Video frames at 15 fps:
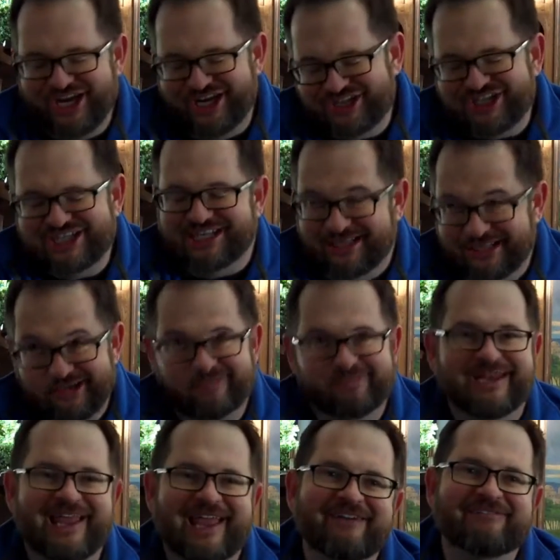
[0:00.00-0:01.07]
change is a little
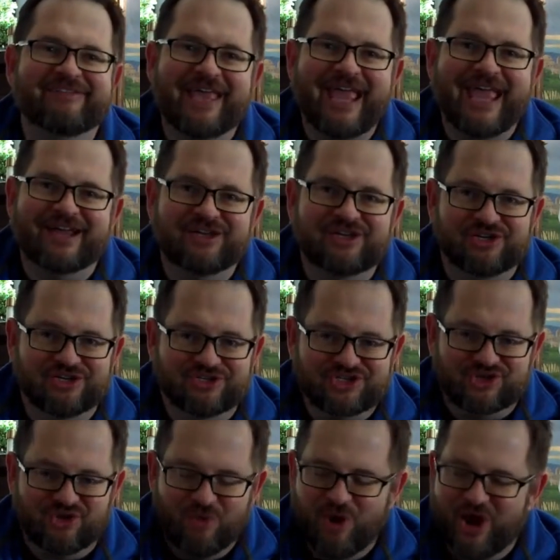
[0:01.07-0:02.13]
bit heavy handed and
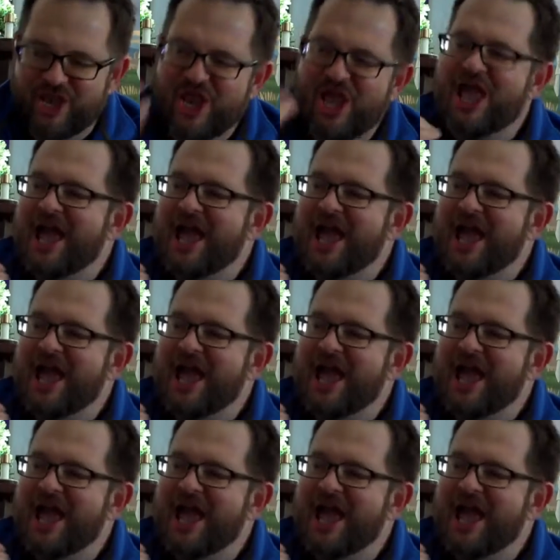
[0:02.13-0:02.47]
so on.